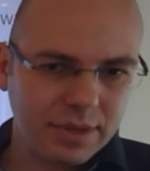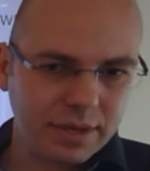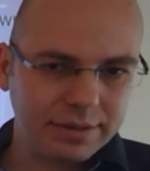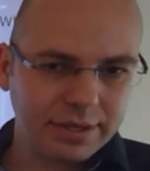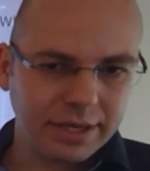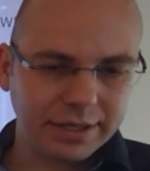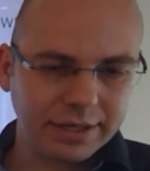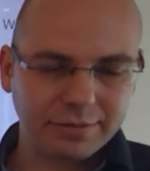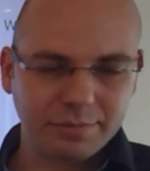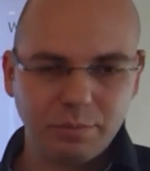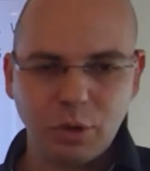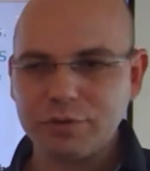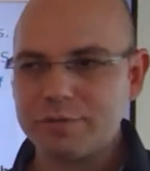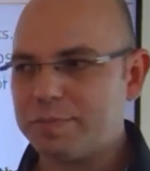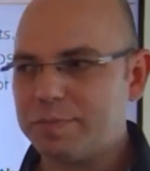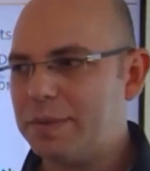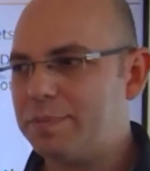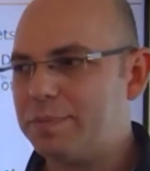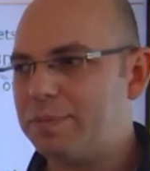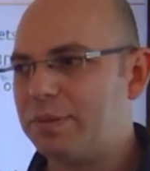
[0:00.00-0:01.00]
that
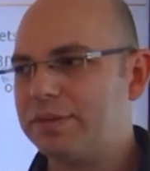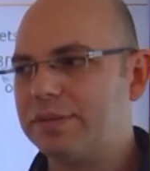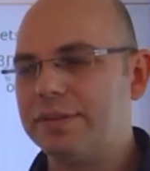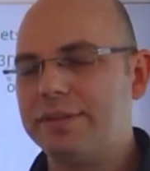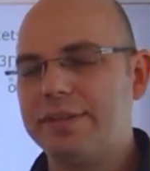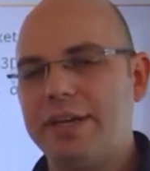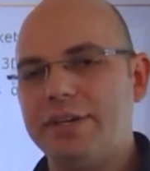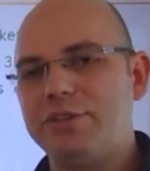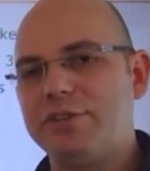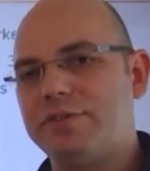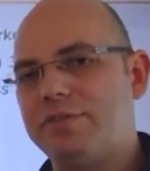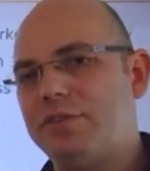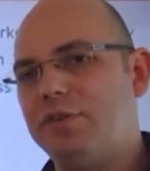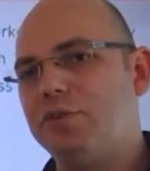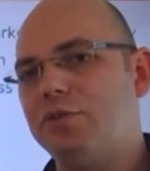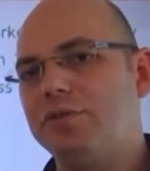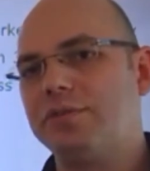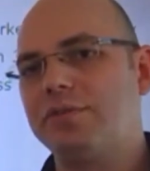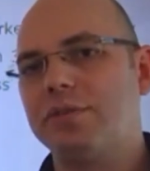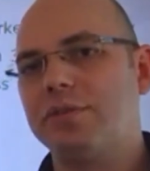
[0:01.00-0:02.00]
most people today just
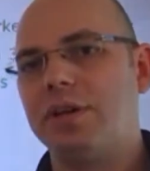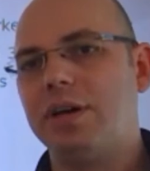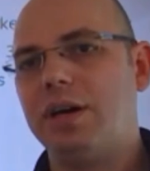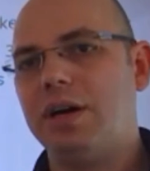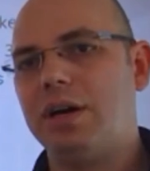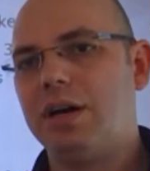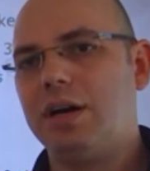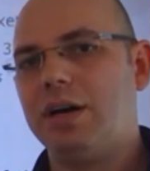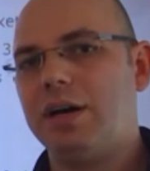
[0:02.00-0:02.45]
use